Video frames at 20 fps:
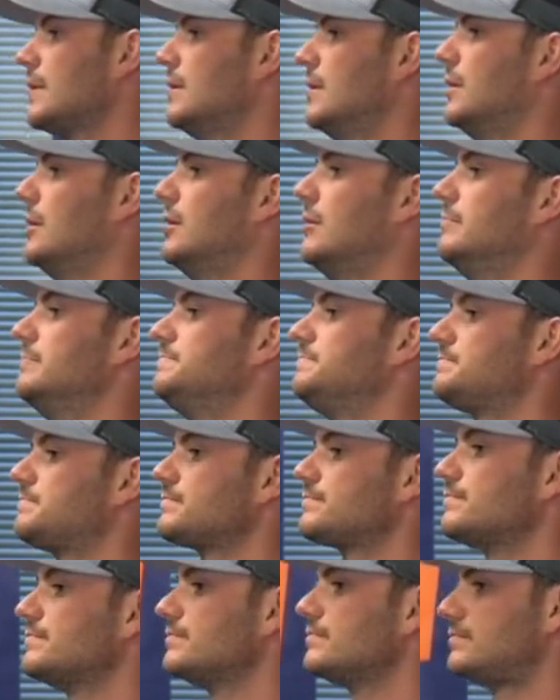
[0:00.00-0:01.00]
Um,
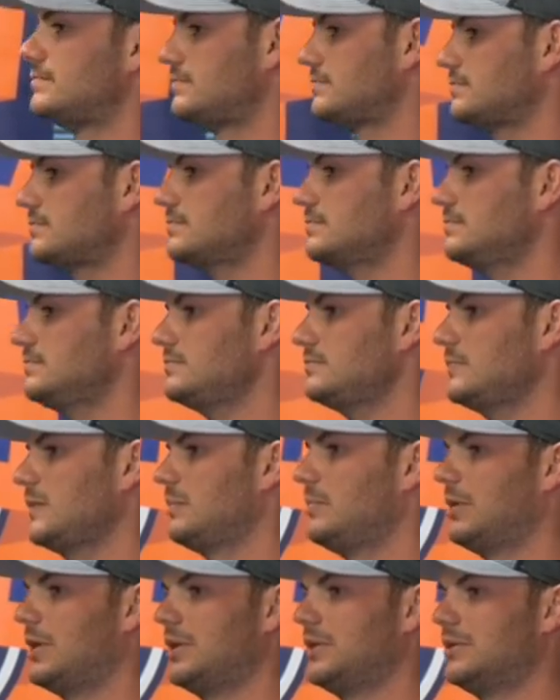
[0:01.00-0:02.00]

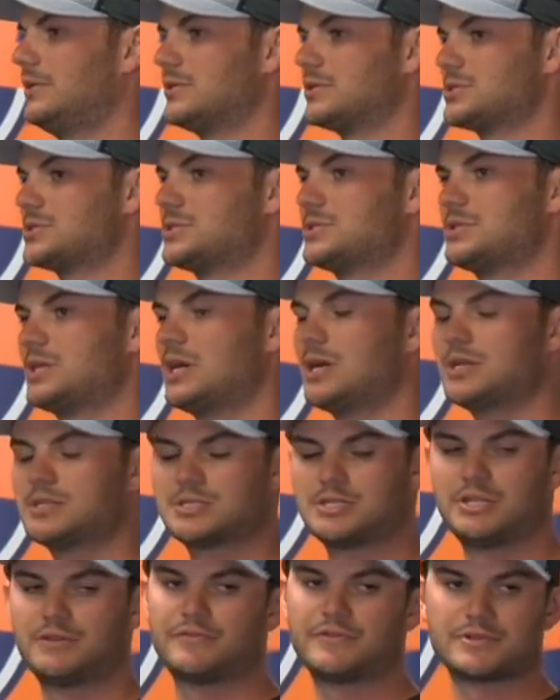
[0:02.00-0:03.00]
but there's
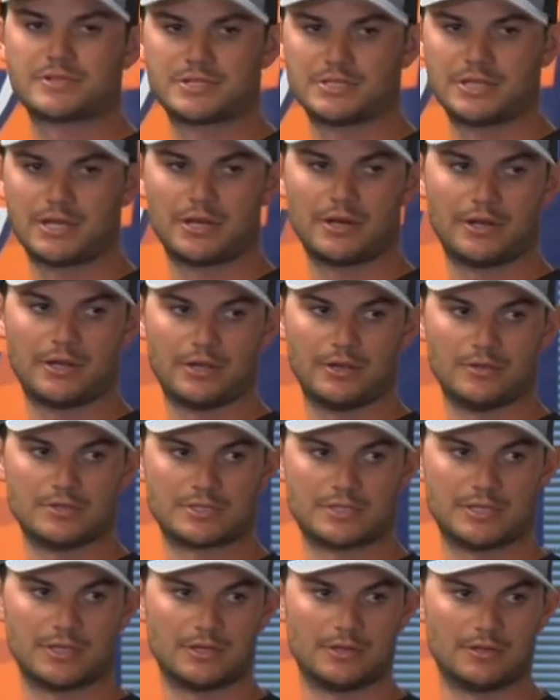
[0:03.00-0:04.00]
tons of different
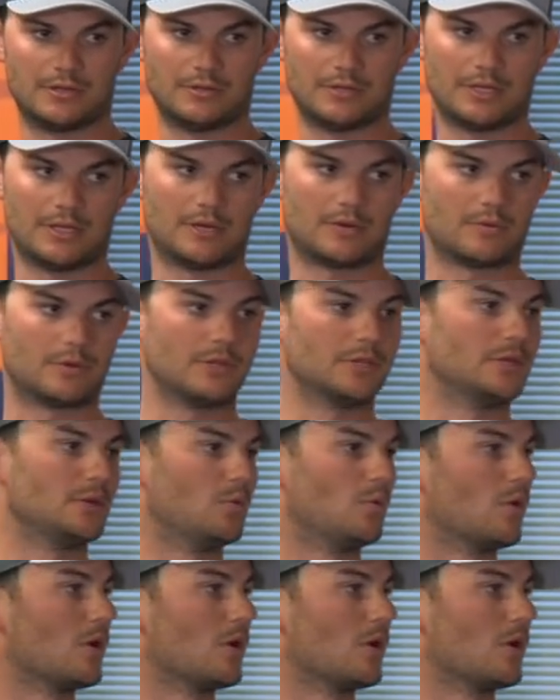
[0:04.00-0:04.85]
scenarios that it, that it really